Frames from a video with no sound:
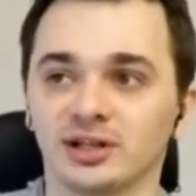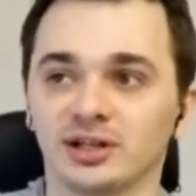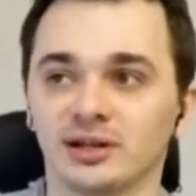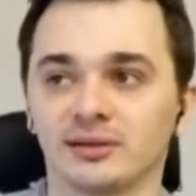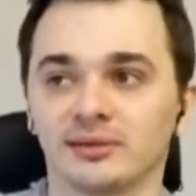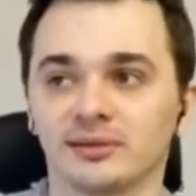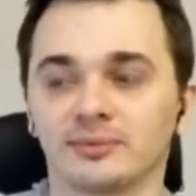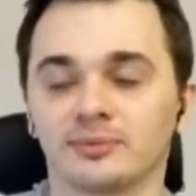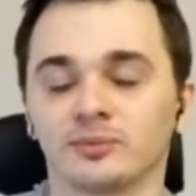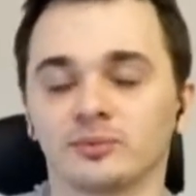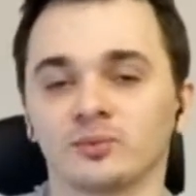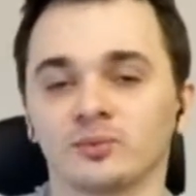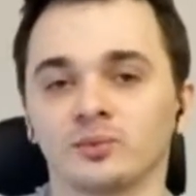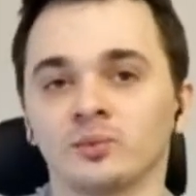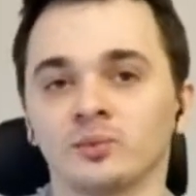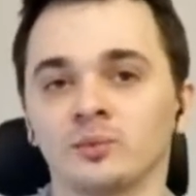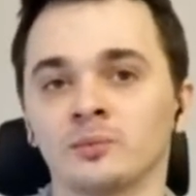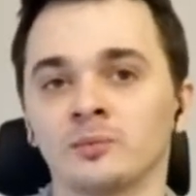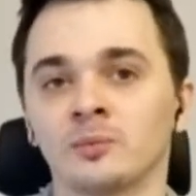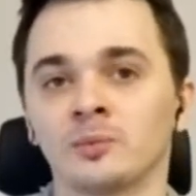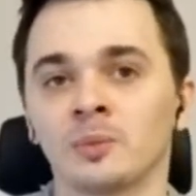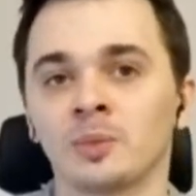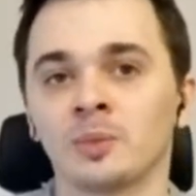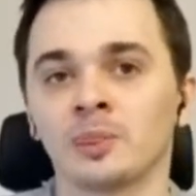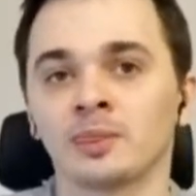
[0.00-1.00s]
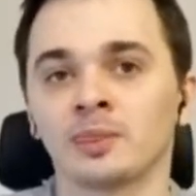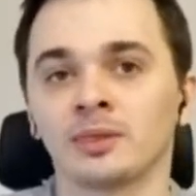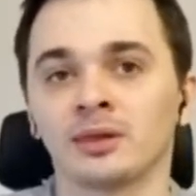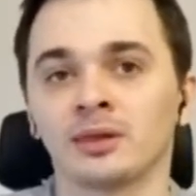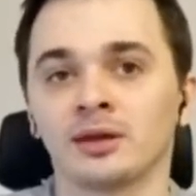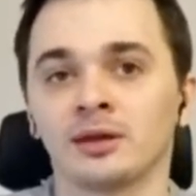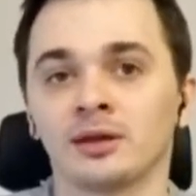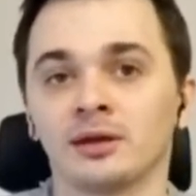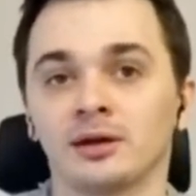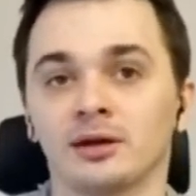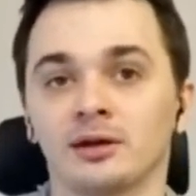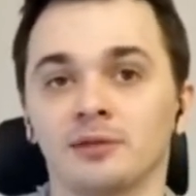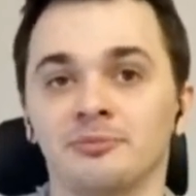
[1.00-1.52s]
And this is something
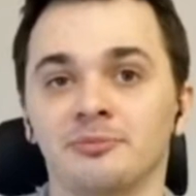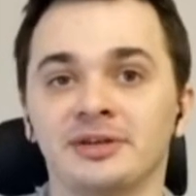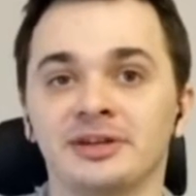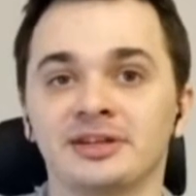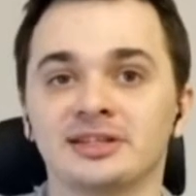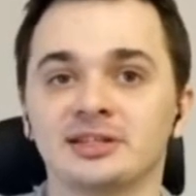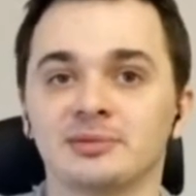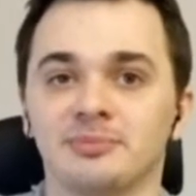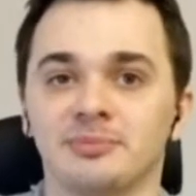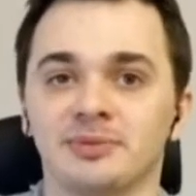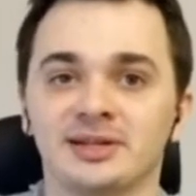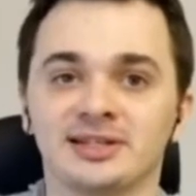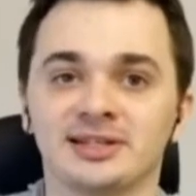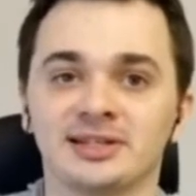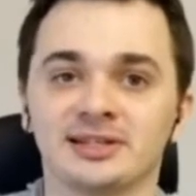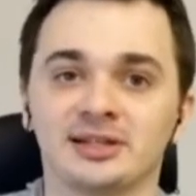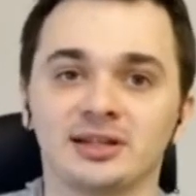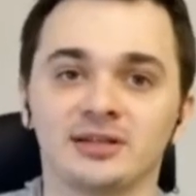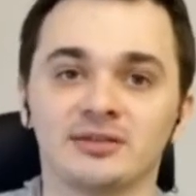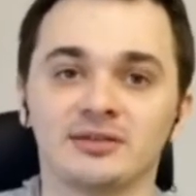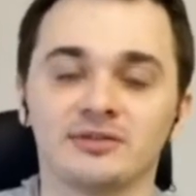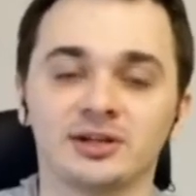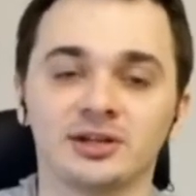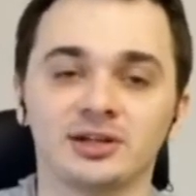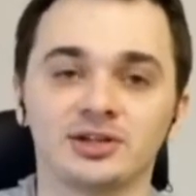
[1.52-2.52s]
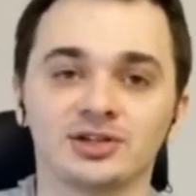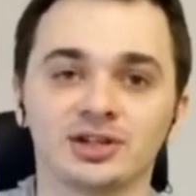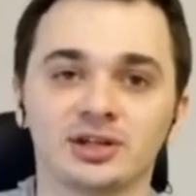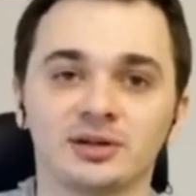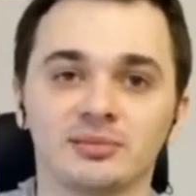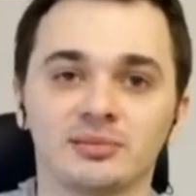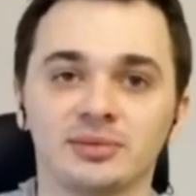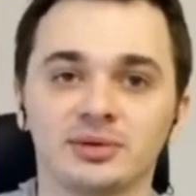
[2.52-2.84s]
that none of us expected.